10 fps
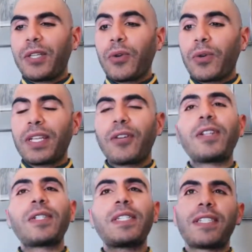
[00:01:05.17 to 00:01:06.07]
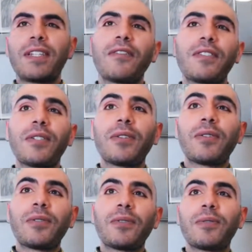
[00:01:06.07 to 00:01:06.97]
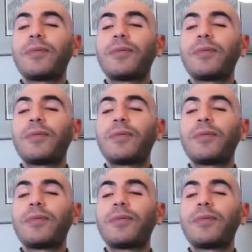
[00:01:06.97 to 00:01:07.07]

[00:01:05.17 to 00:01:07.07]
were really gracious enough to,